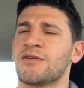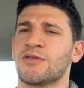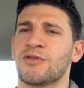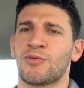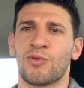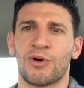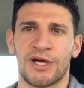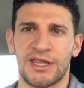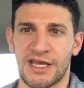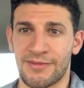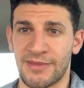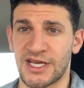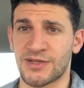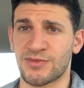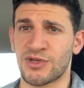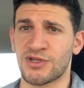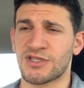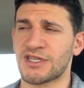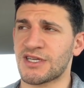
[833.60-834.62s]
the one that
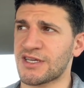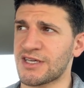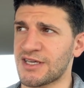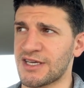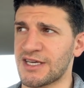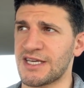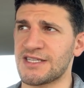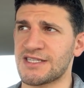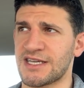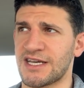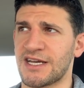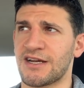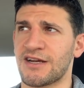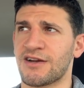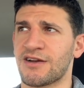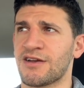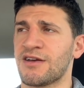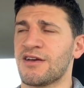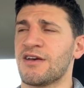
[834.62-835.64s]
makes music, he's
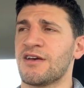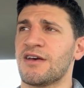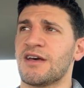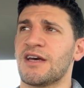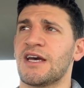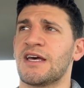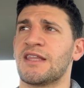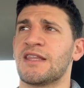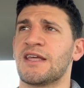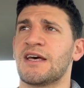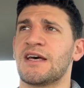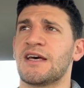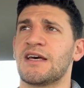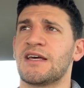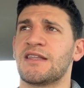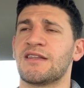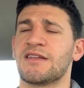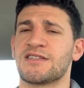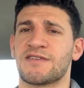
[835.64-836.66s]
here. And
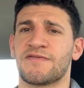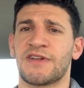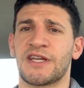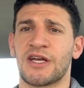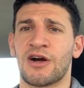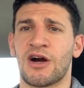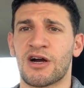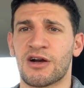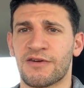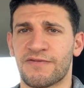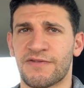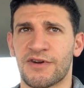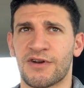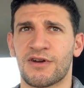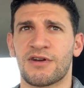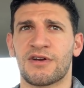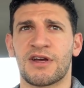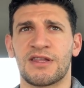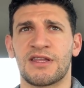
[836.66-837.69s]
then there's a
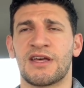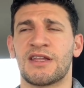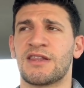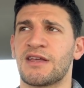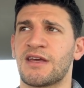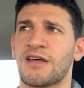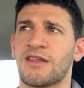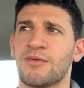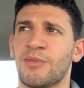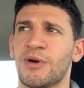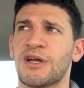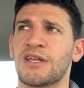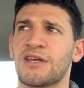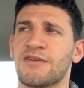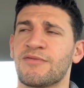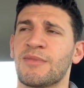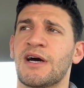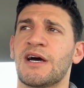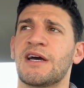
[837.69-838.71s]
videographer, and then the other buddy
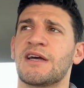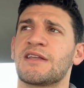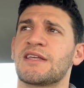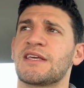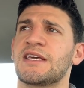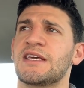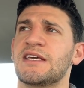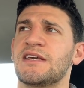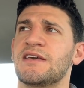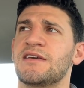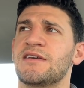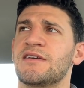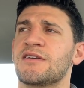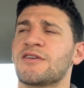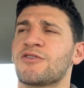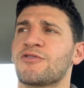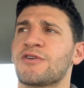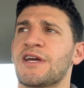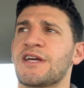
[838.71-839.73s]
of mine, he
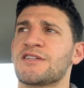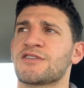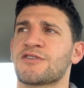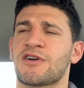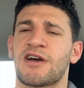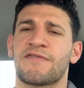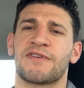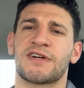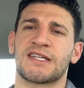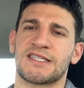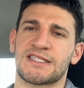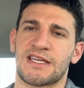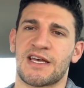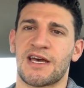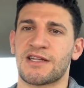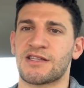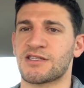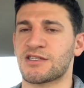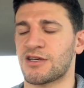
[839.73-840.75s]
creates graphic
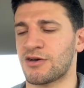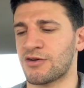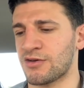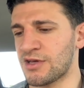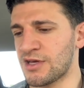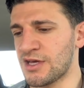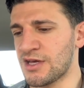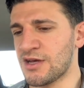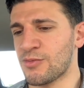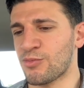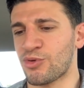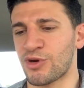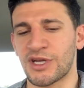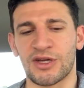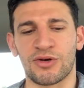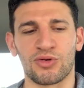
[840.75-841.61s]
design. So pretty